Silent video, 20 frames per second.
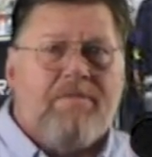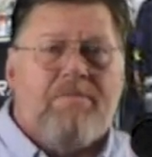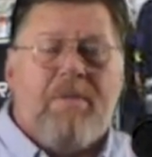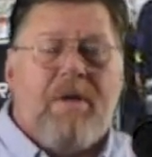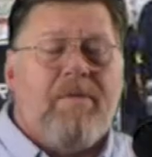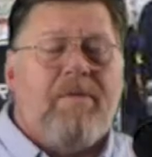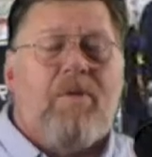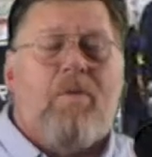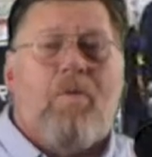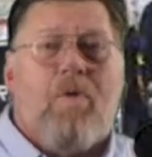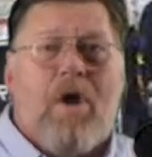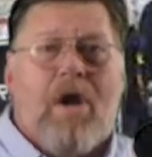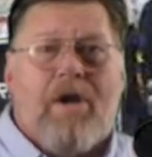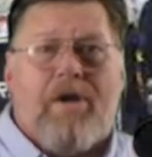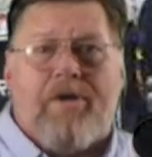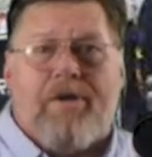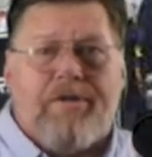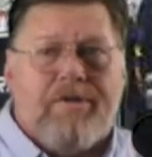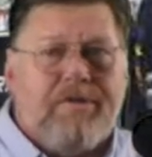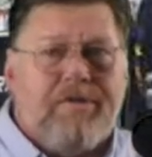Maybe the
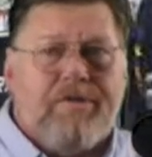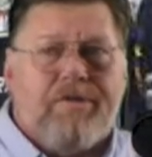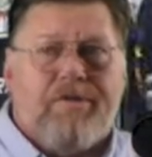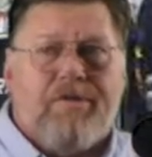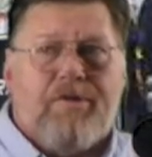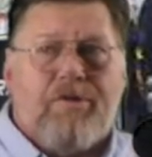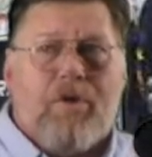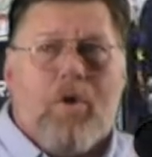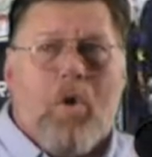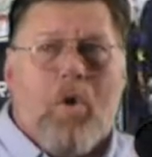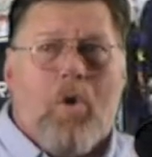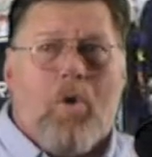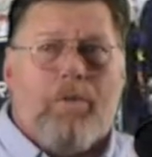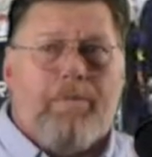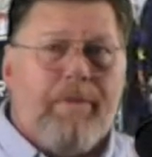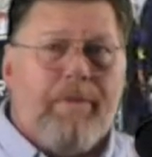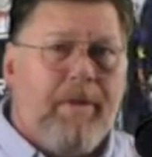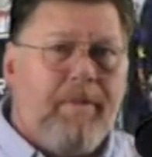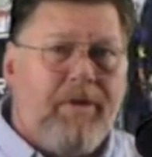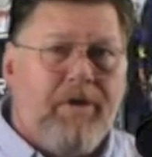water's cold.
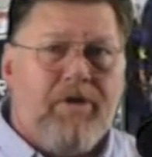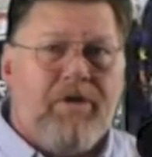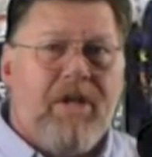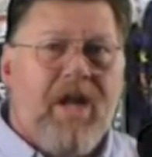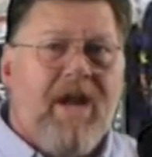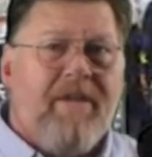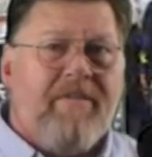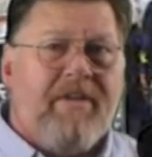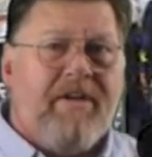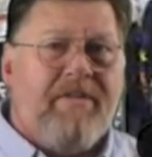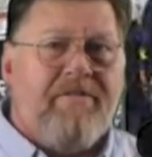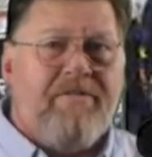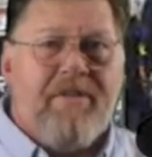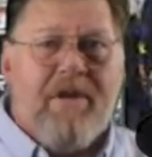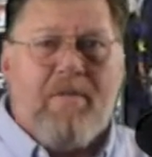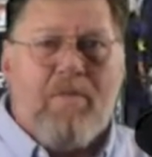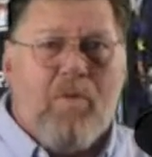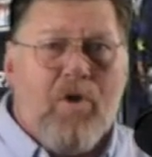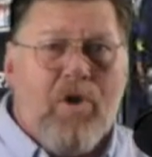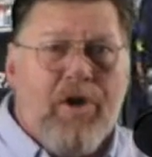Maybe you're diving in
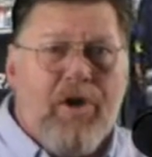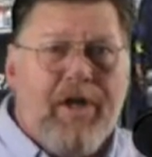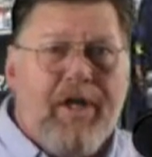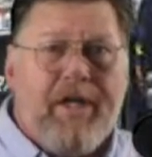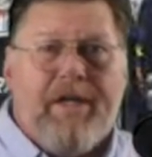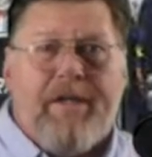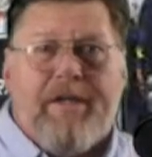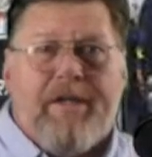February.